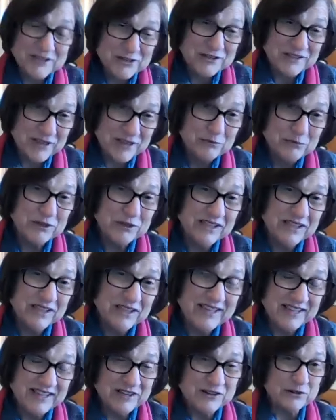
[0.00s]
they really
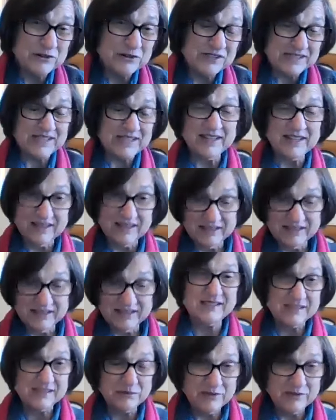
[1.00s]
understand, at least
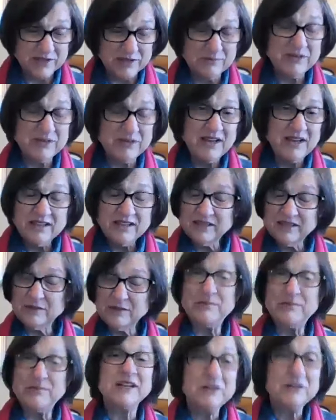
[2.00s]
some of them, the
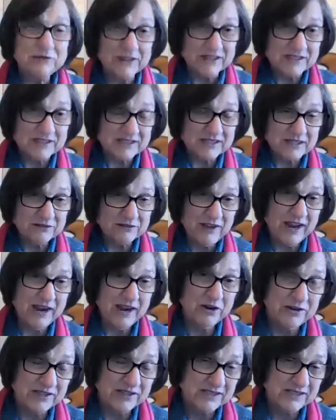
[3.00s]
benefits of
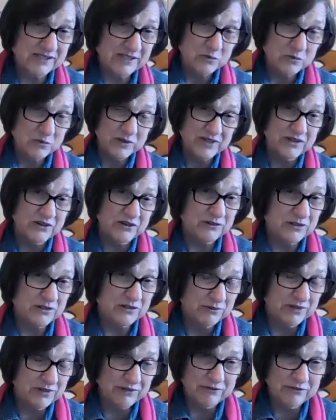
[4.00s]
hiring someone who's a
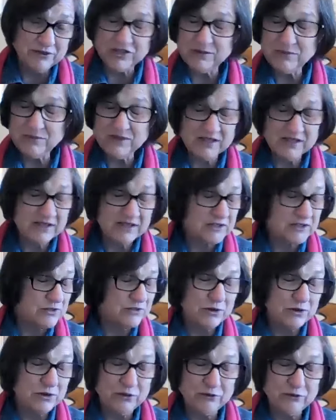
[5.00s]
refugee because you
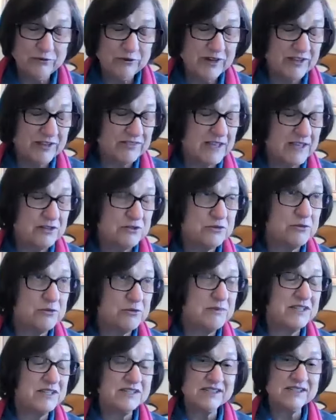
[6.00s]
know you've got that
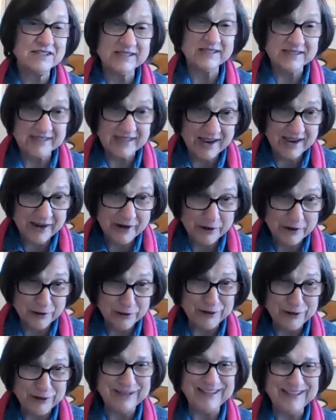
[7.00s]
tremendous
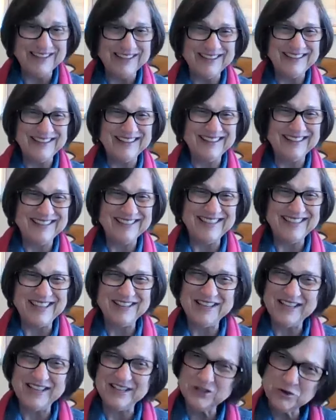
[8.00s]
desire and um, that
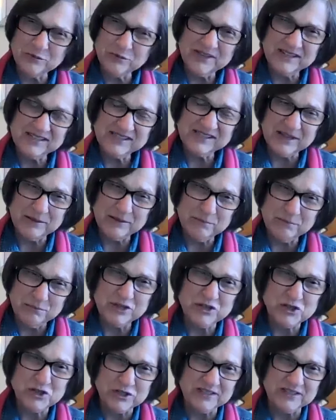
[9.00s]
that tremendous
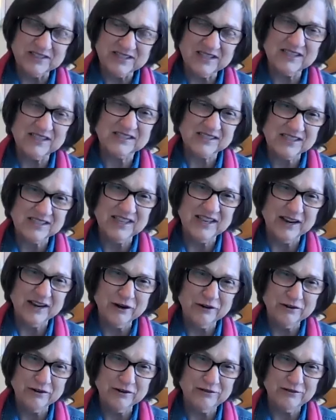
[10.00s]
ambition that's there.
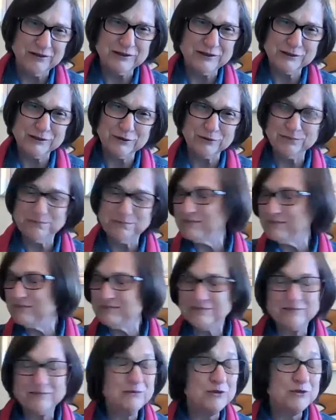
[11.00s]
These are yes.
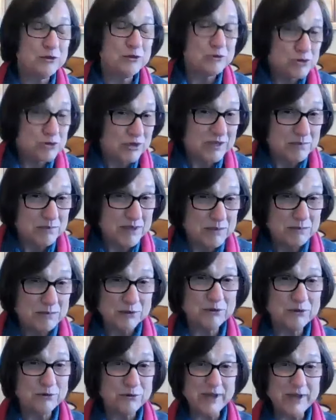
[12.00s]
usually people
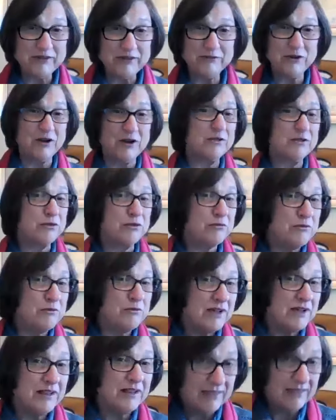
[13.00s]
who have gone through
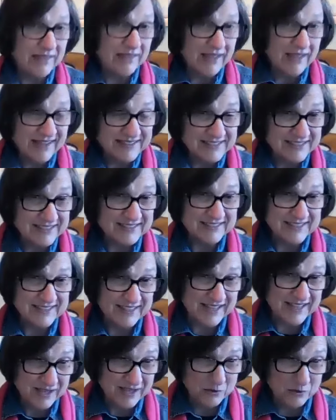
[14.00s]
a lot to
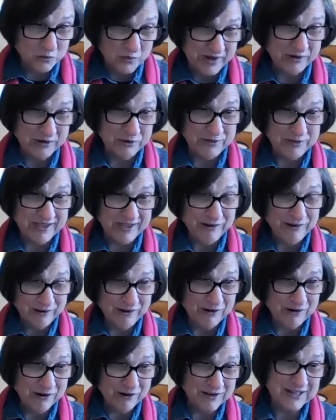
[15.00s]
get where they
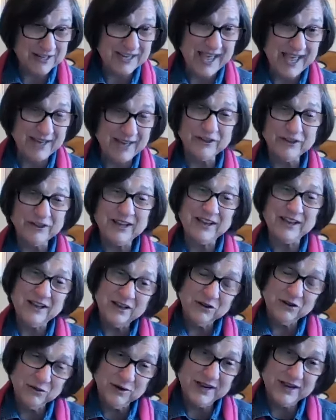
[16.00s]
are and have
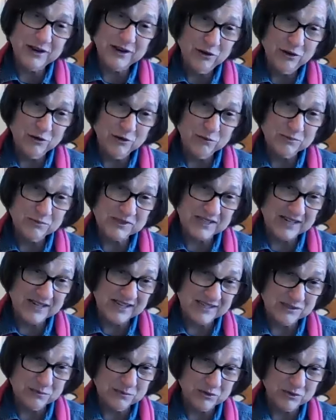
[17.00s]
great hopes and
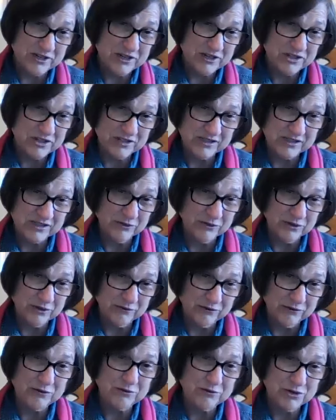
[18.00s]
aspirations for the
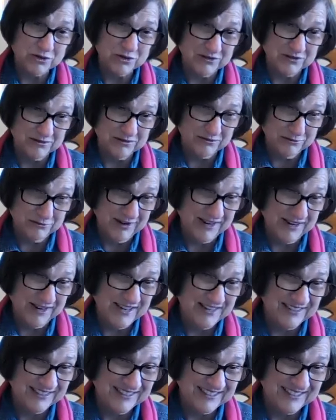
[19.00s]
future,
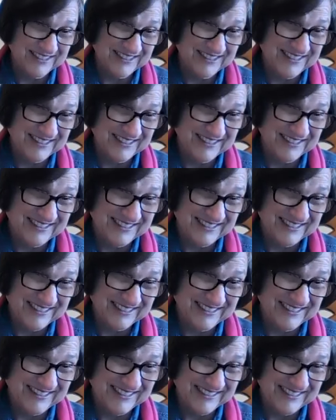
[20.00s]
right? Yes.
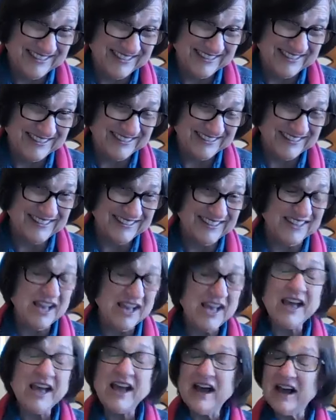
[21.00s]
Yeah, yeah.
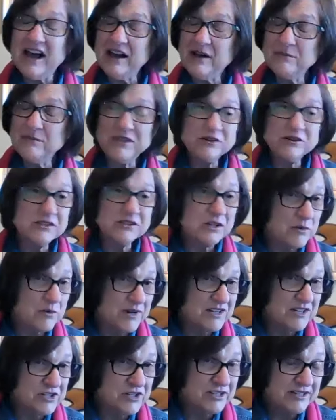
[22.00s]
Um, there's a
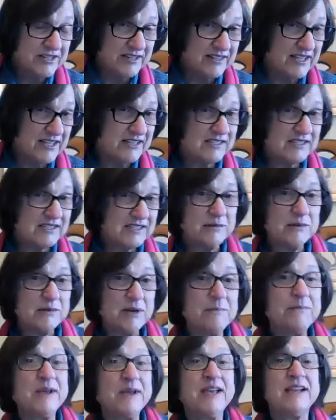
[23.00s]
question that's come
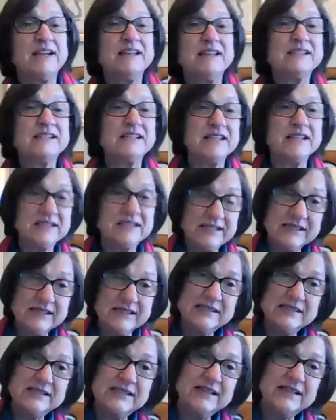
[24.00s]
up and it says Does
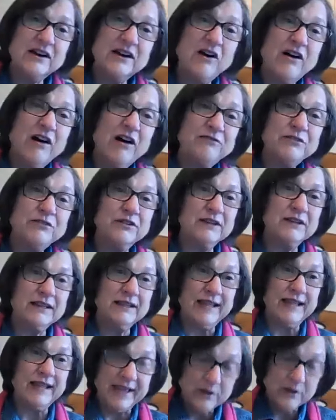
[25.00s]
Tiyya offer
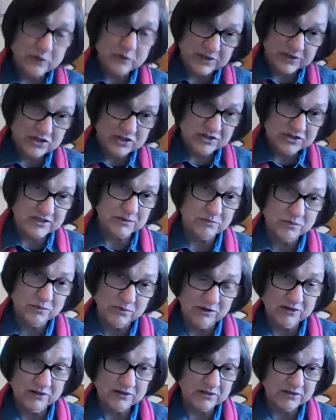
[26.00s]
language
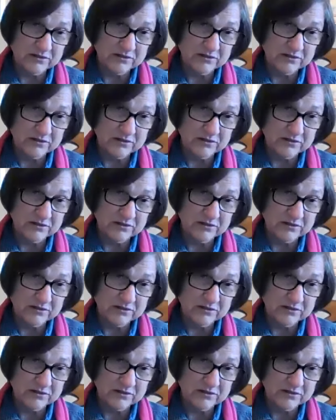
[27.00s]
support?